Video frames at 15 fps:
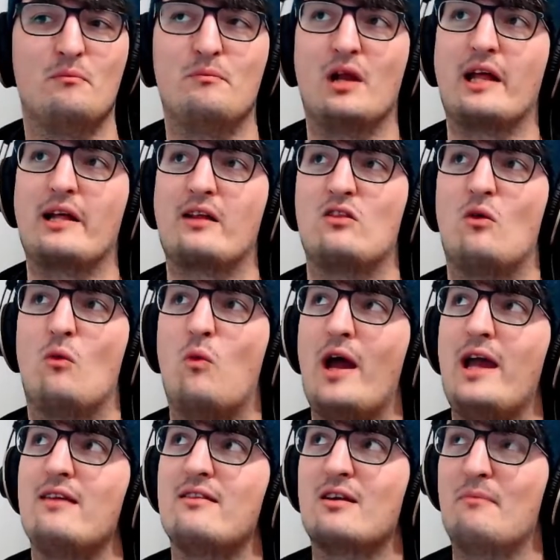But, like, the
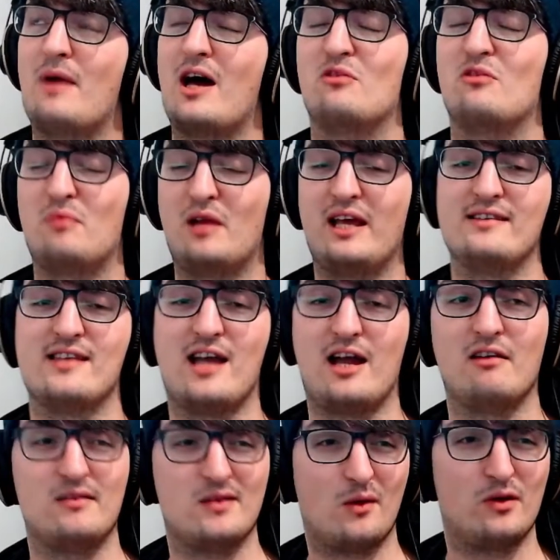way that a battle plays out
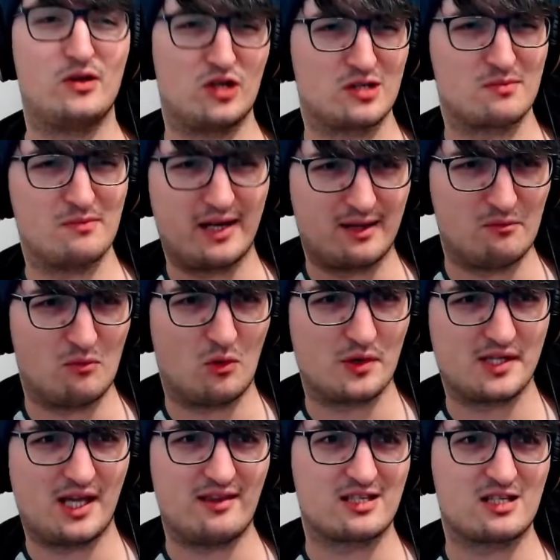is only just making more
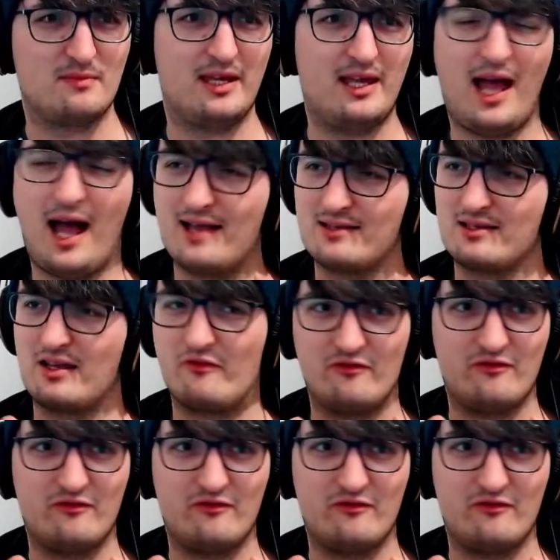sense to me as I